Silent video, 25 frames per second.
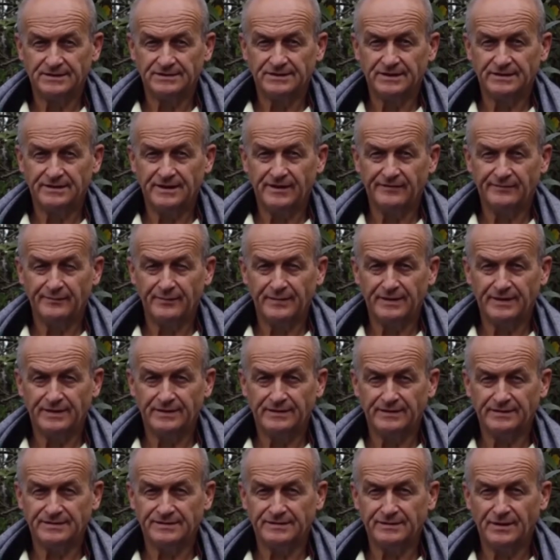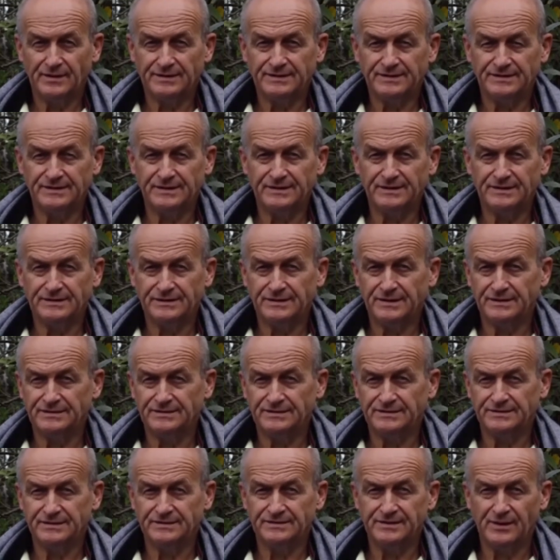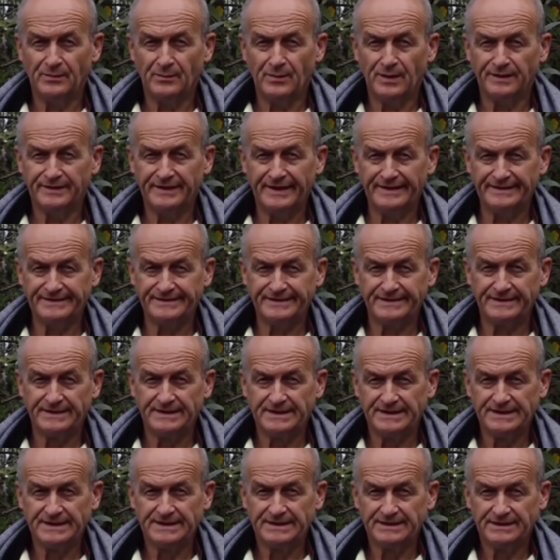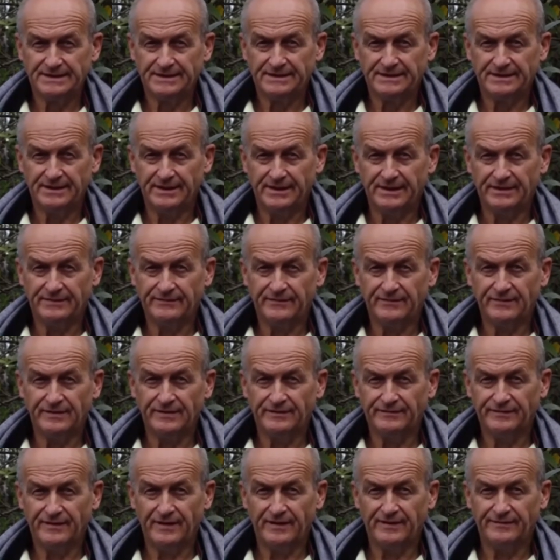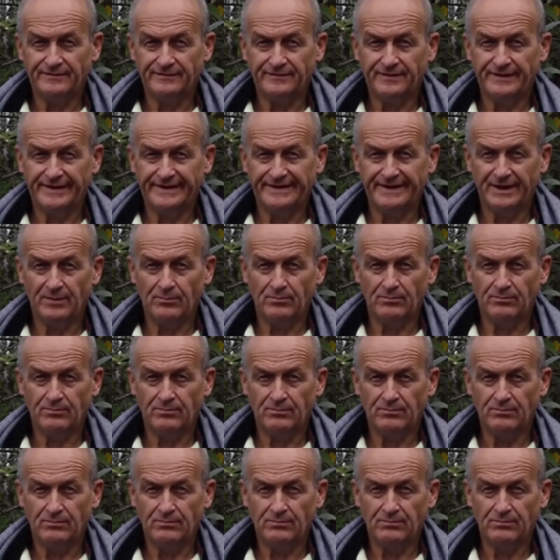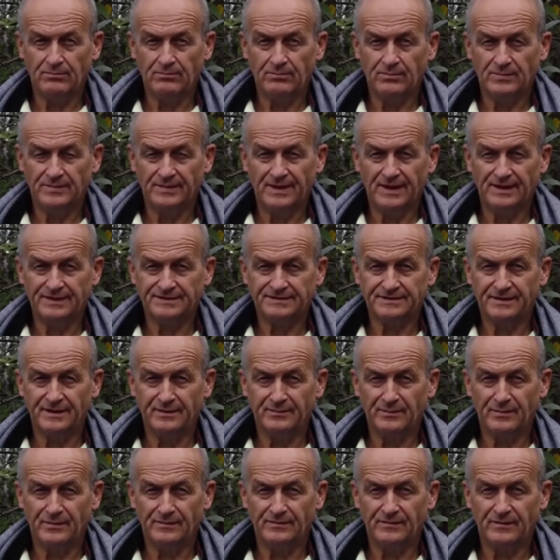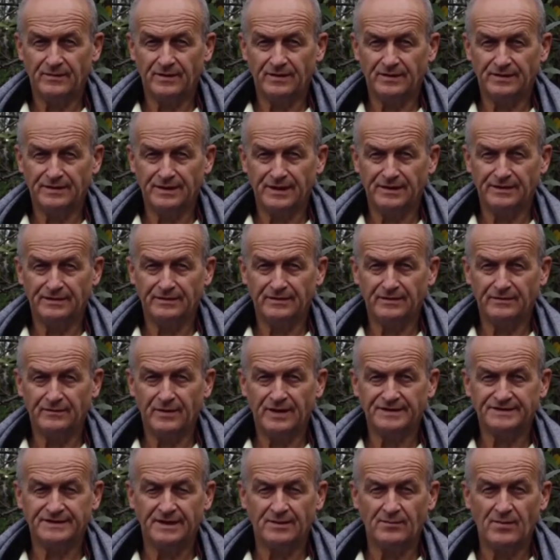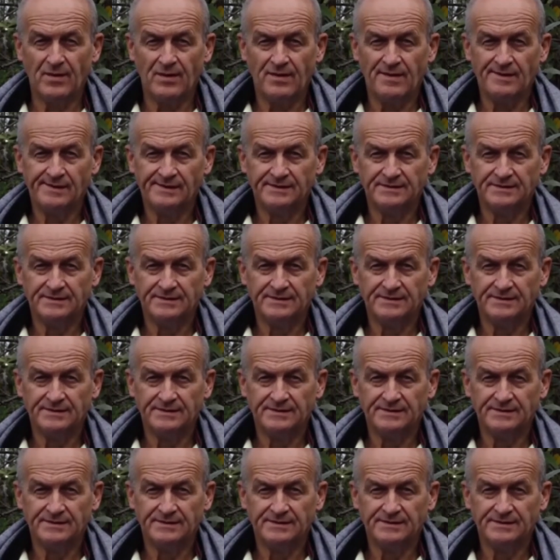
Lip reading: And she left me and has not seen since December 10th, 8:45 a.m. Last time online on WhatsApp.